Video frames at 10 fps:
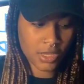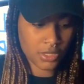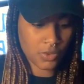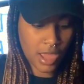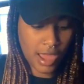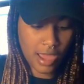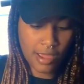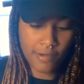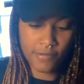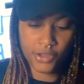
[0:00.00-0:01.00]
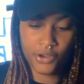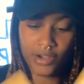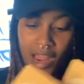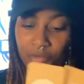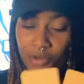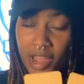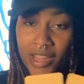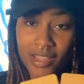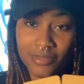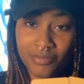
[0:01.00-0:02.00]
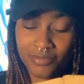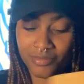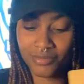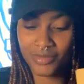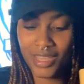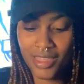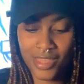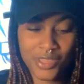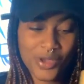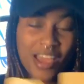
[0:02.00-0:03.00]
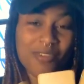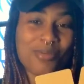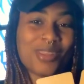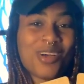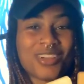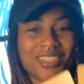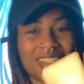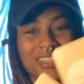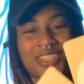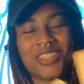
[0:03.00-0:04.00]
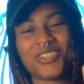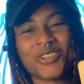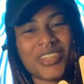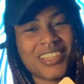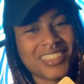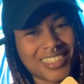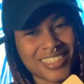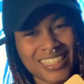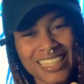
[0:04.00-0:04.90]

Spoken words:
you have you're not ready, and then you have belongs to the streets.